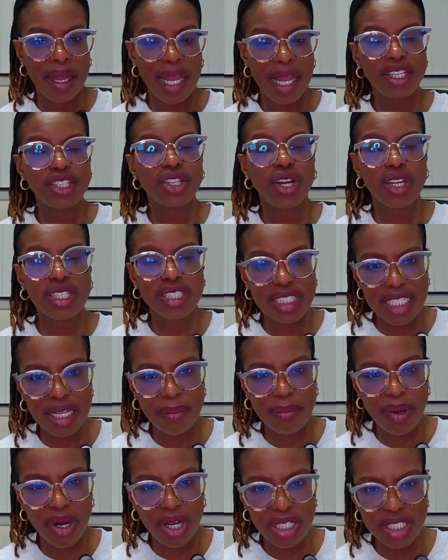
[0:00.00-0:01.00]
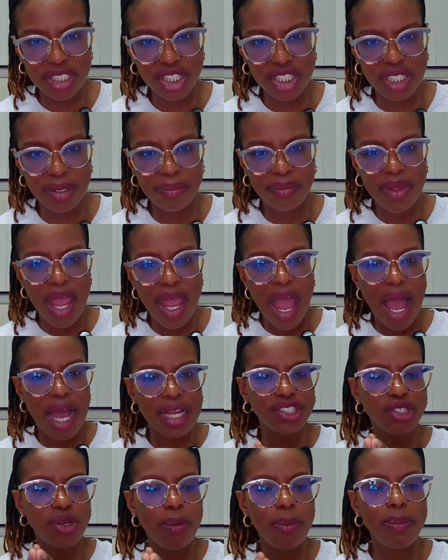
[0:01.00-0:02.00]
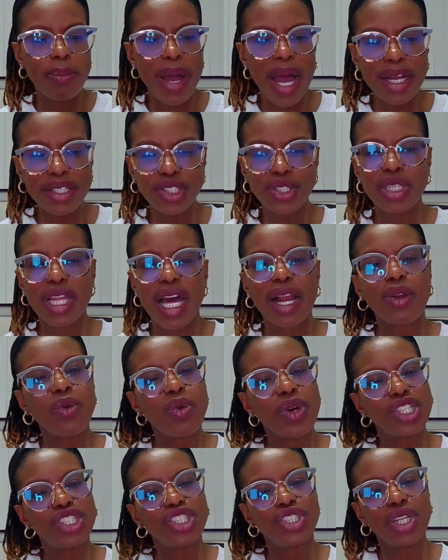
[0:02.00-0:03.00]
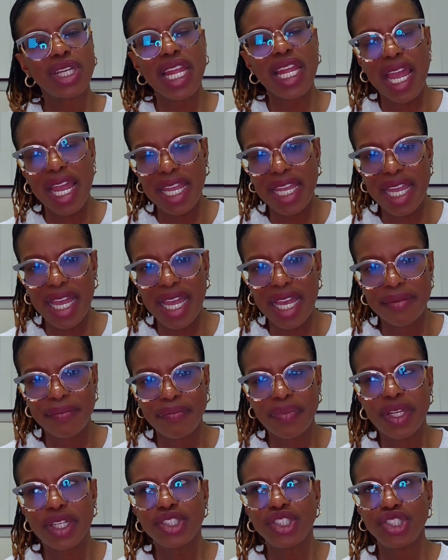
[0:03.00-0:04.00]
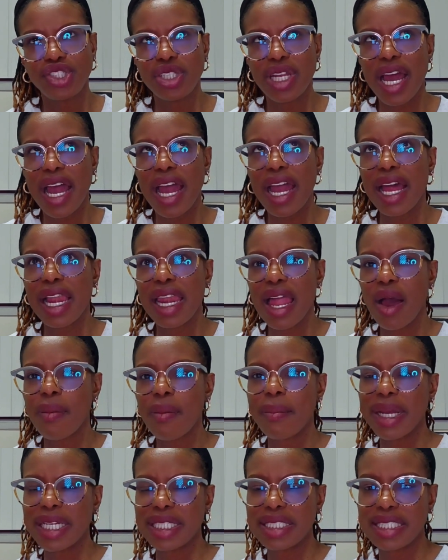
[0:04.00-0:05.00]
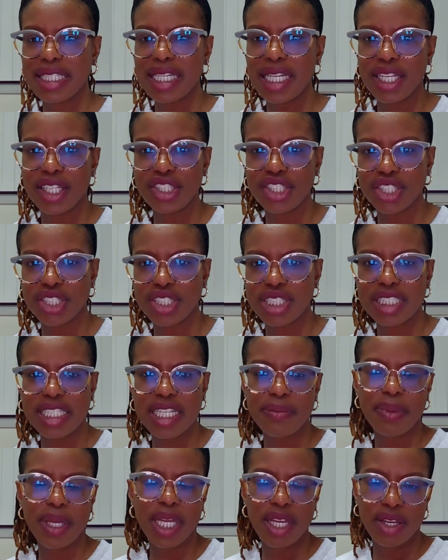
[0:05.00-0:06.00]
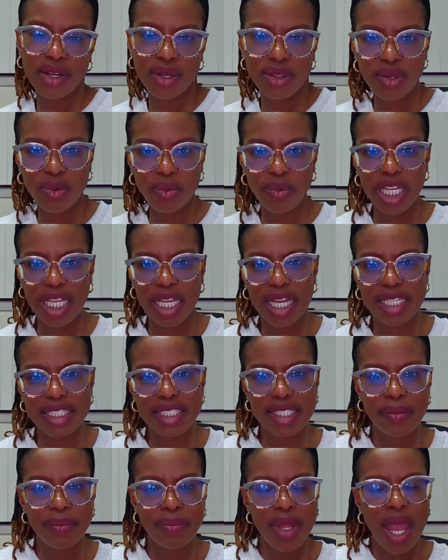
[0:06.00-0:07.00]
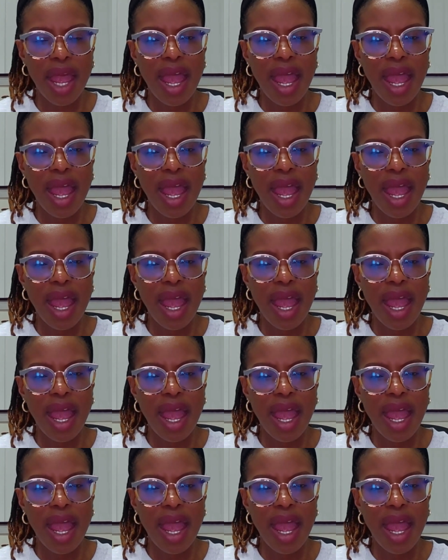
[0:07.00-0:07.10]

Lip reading: It does take partnership. And so back to that question again, should I allow my teenagers sleep in on the weekends?